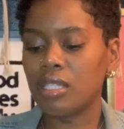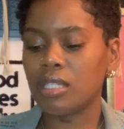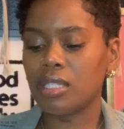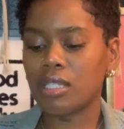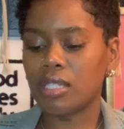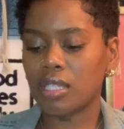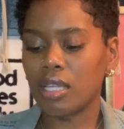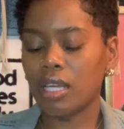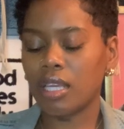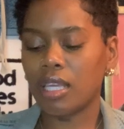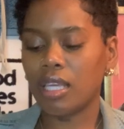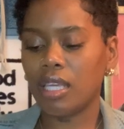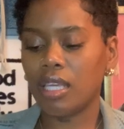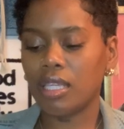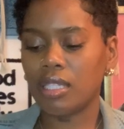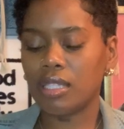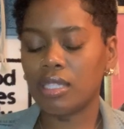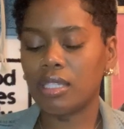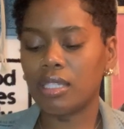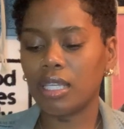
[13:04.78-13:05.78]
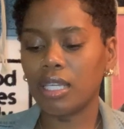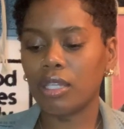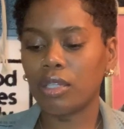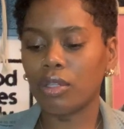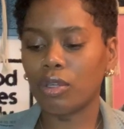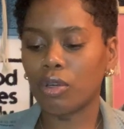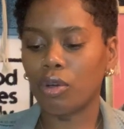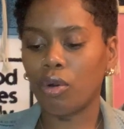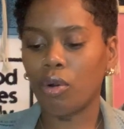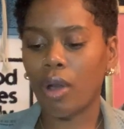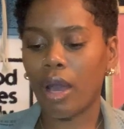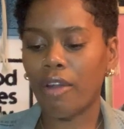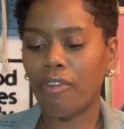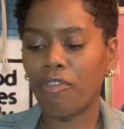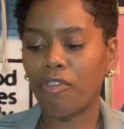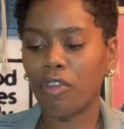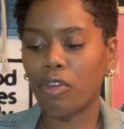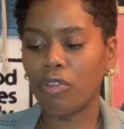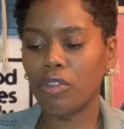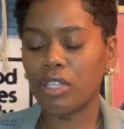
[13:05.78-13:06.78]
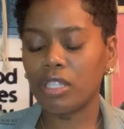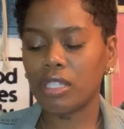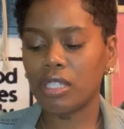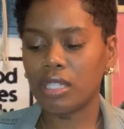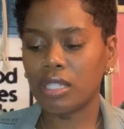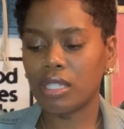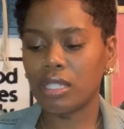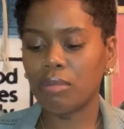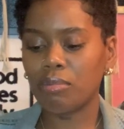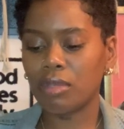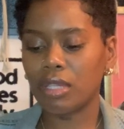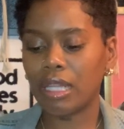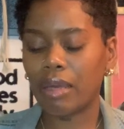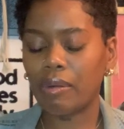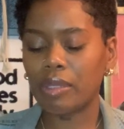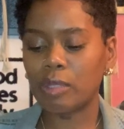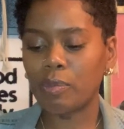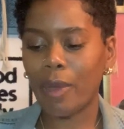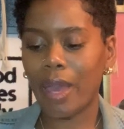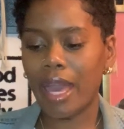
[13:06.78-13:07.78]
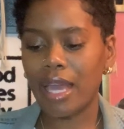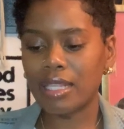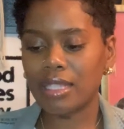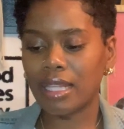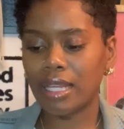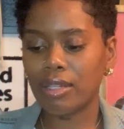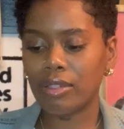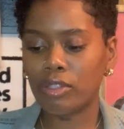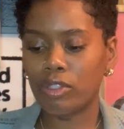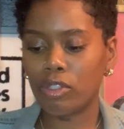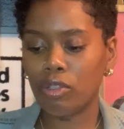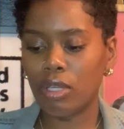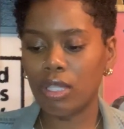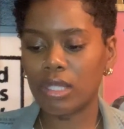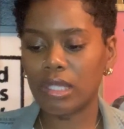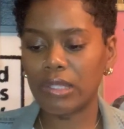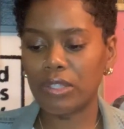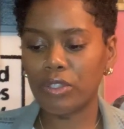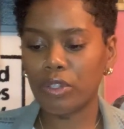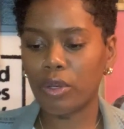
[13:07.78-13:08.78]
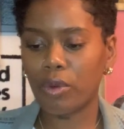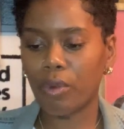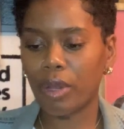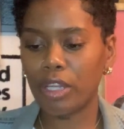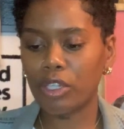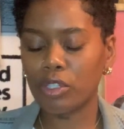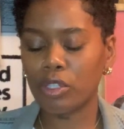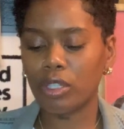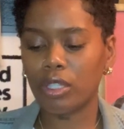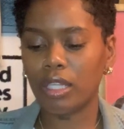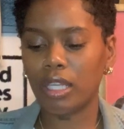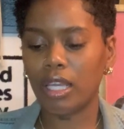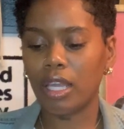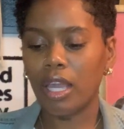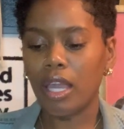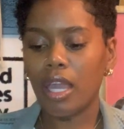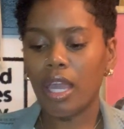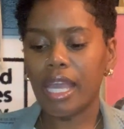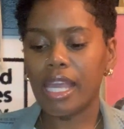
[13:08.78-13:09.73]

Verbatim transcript: is again cyclical. I feel this is something that was passed down to you intergenerationally.